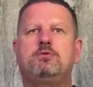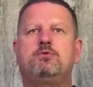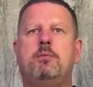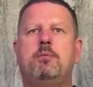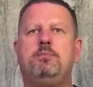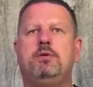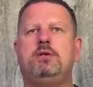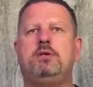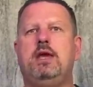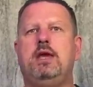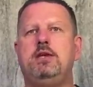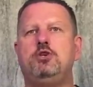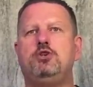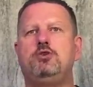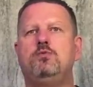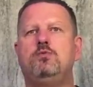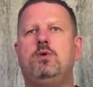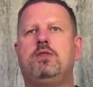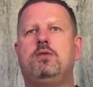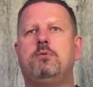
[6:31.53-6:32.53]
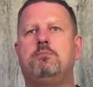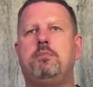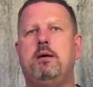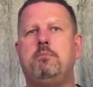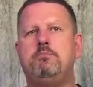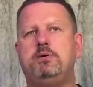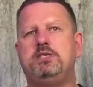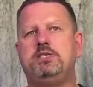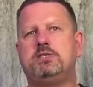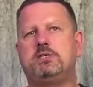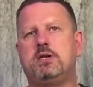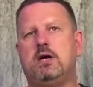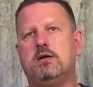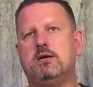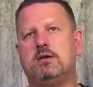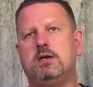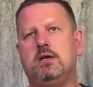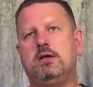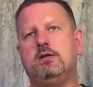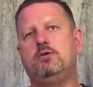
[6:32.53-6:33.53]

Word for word: reputation with a bumpy start